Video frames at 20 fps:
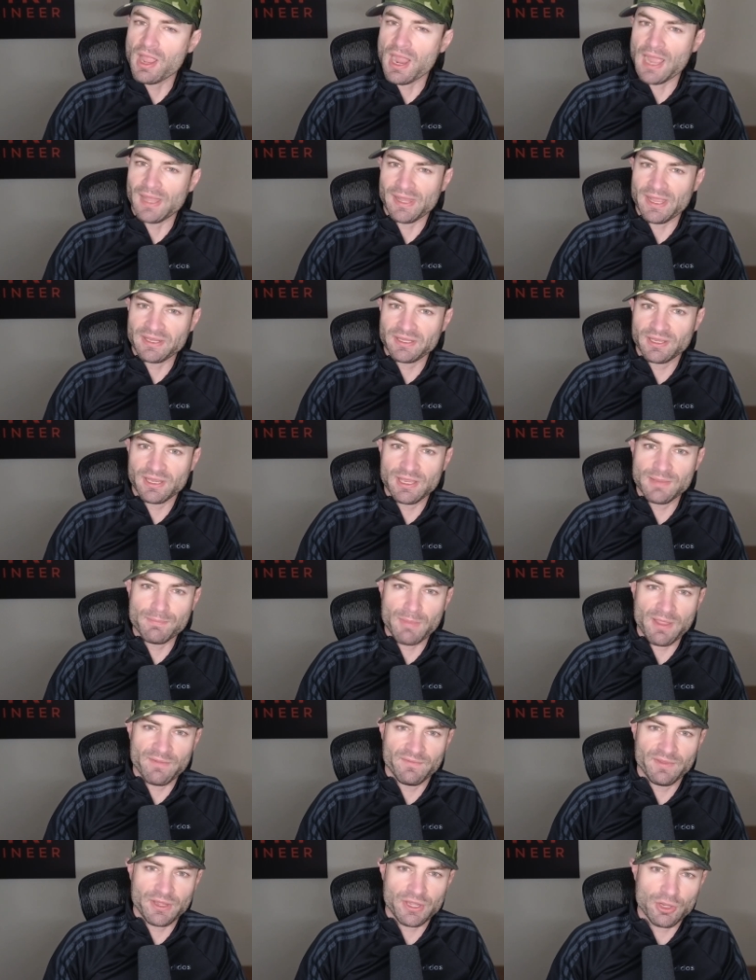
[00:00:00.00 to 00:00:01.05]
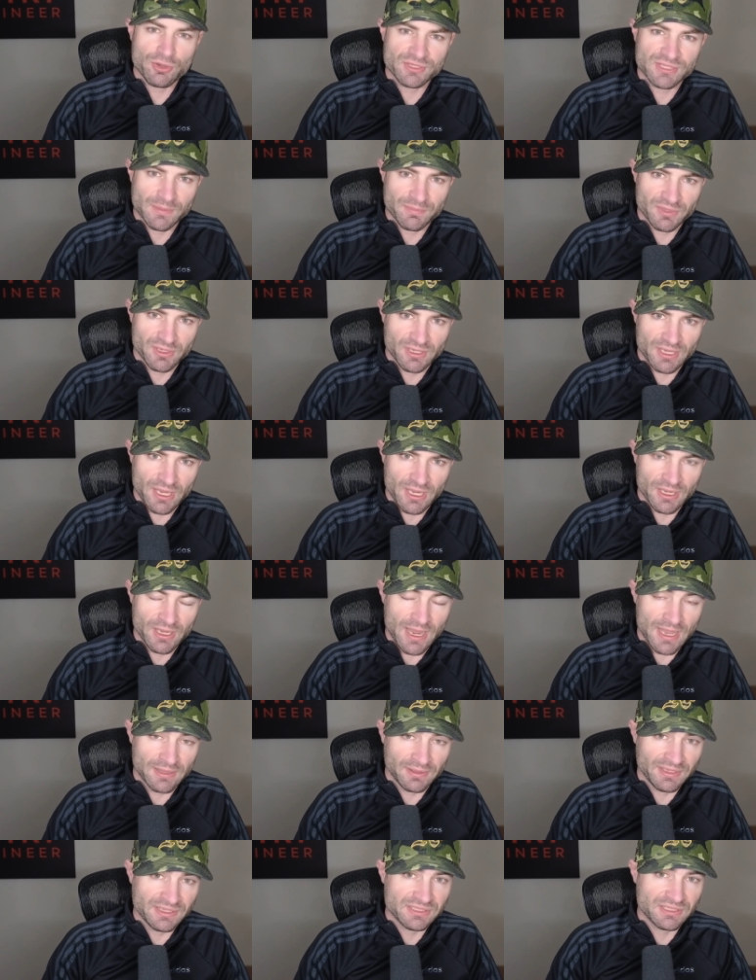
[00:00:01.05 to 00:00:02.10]
I like to keep my videos up to date
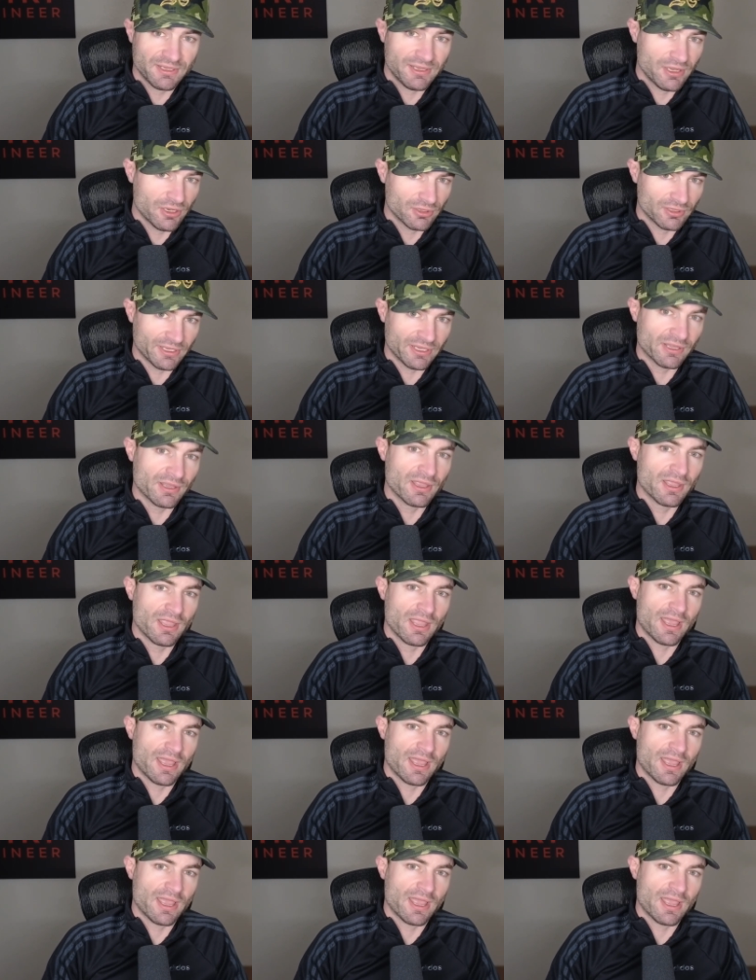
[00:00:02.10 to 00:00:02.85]
at least yearly,